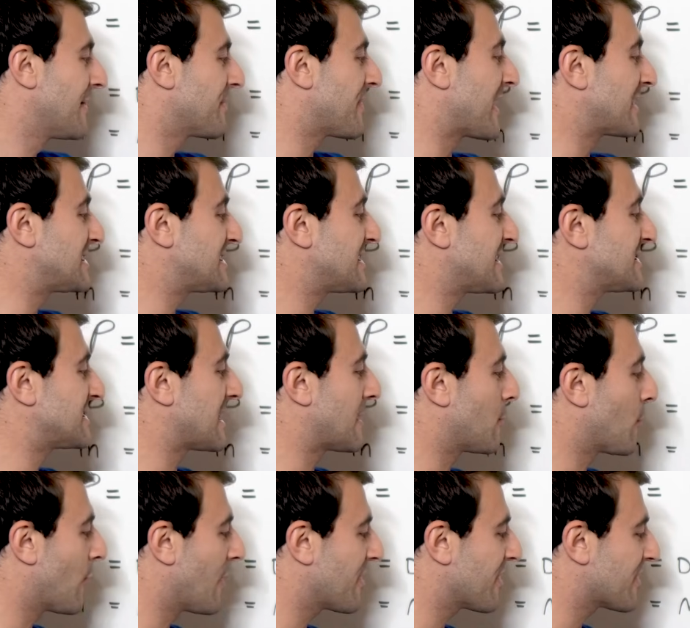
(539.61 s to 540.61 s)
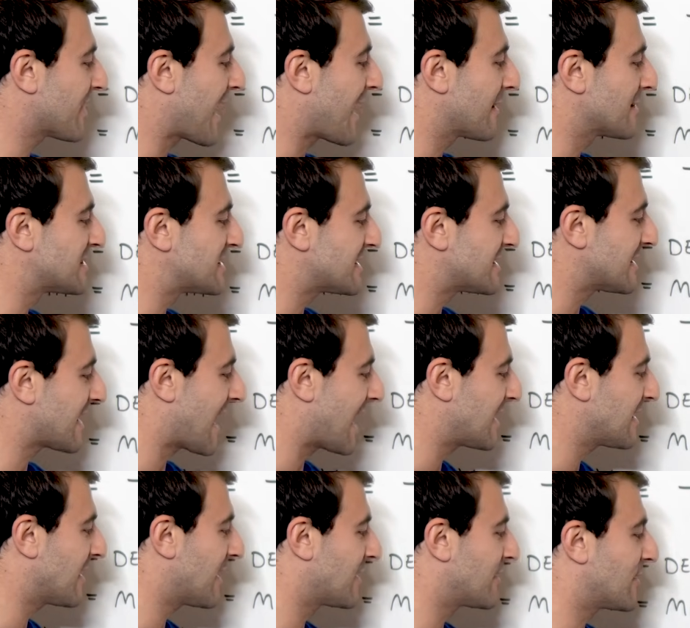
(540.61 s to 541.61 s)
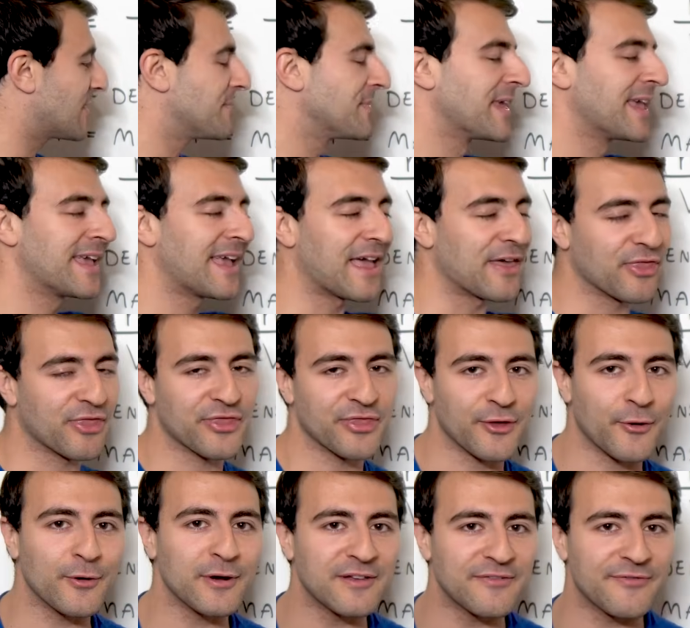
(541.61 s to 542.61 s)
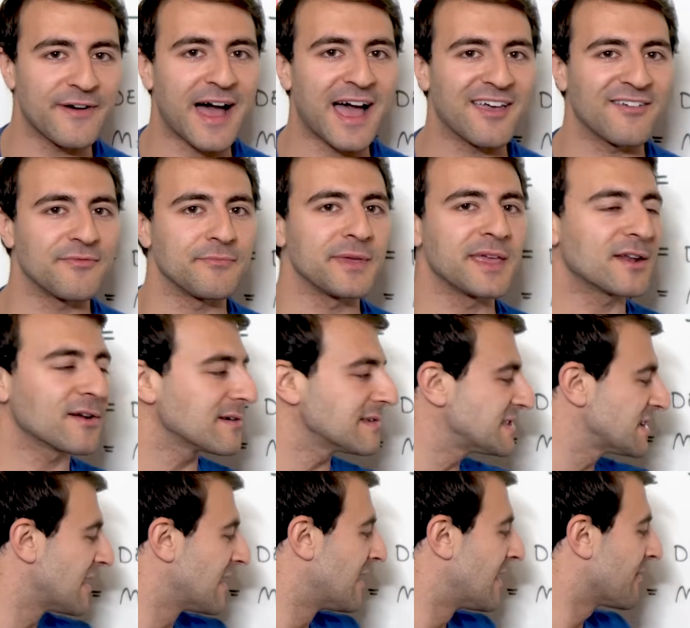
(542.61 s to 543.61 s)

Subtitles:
that sits at 1,935 meters,